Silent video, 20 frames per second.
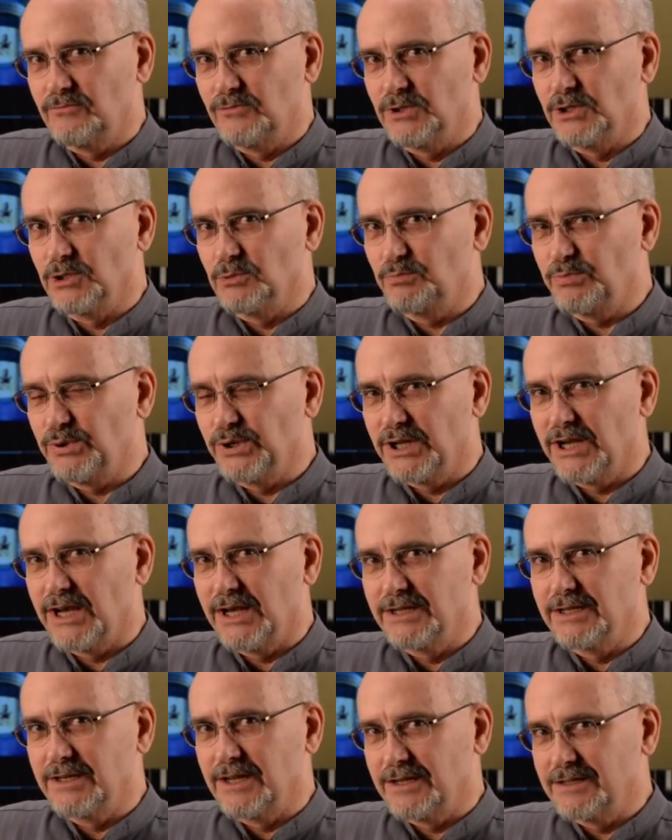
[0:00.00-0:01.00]
we'll put
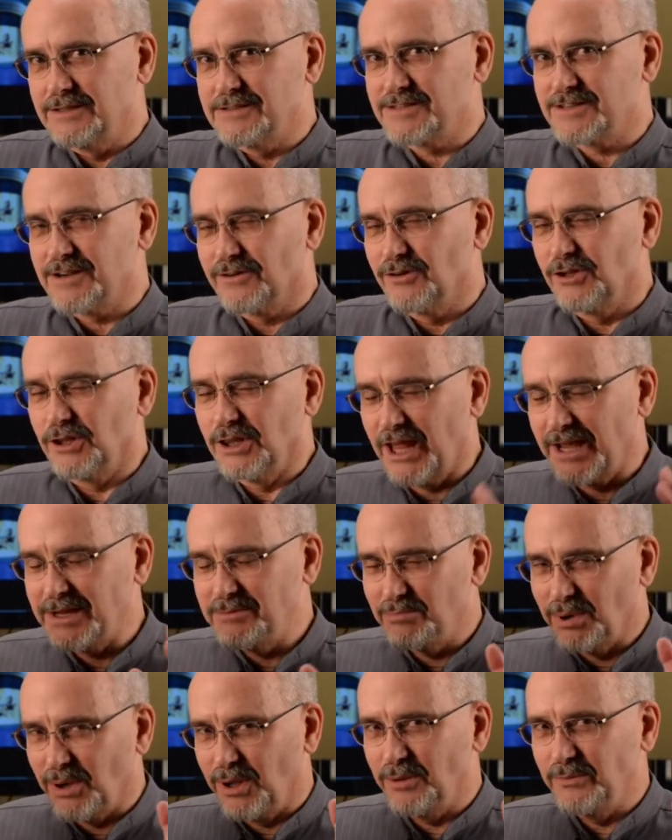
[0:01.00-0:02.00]
on several
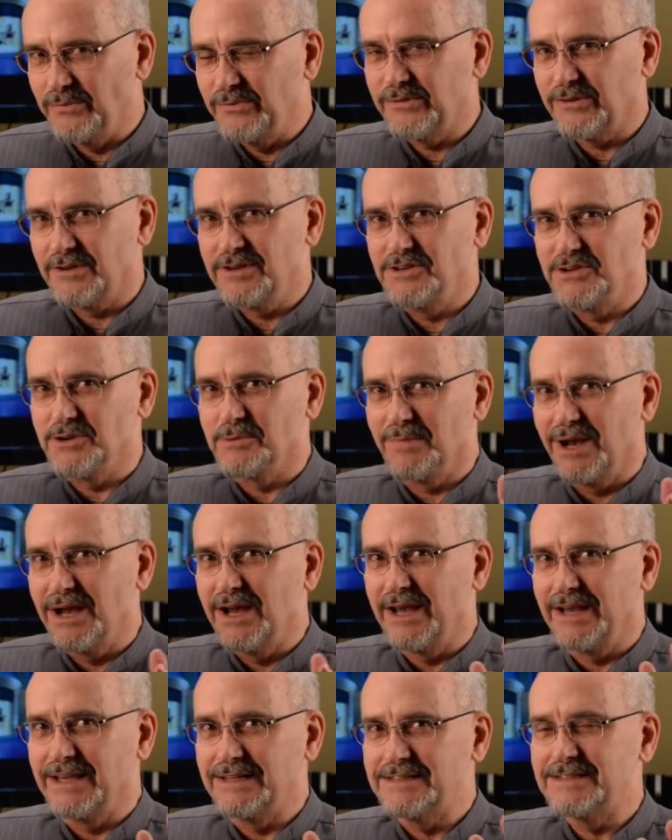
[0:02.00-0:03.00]
light bulbs in your
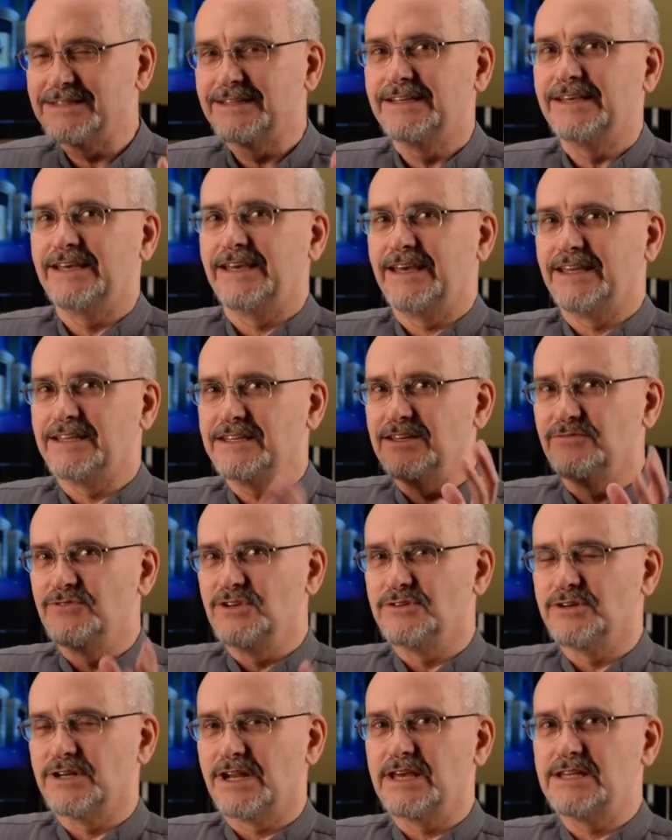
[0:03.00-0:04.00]
mind and
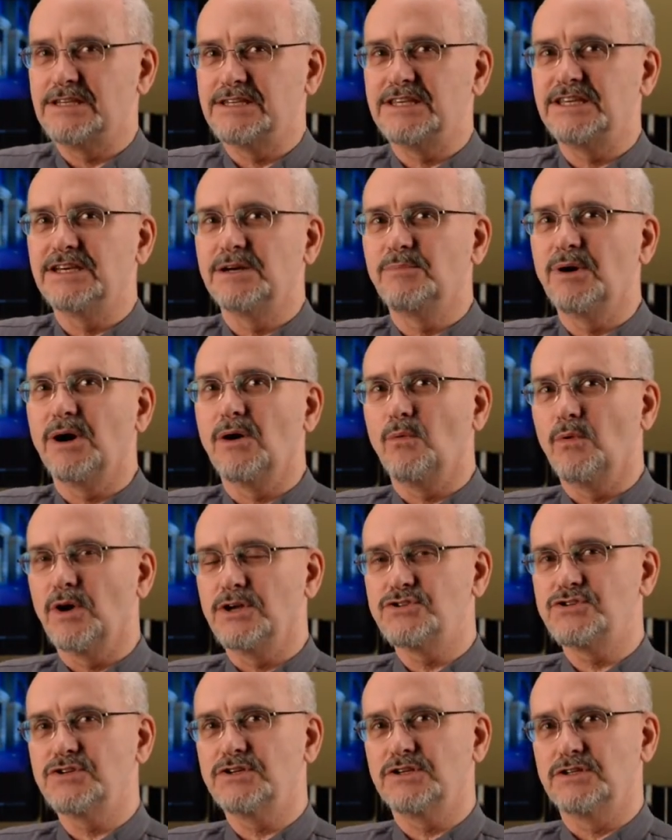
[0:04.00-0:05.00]
give you an idea about
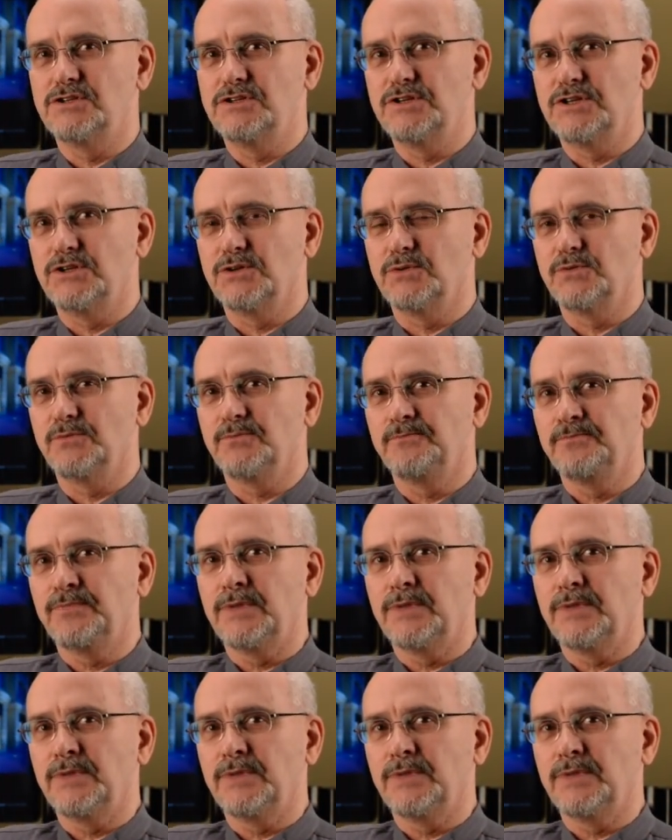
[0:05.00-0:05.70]
what you can do.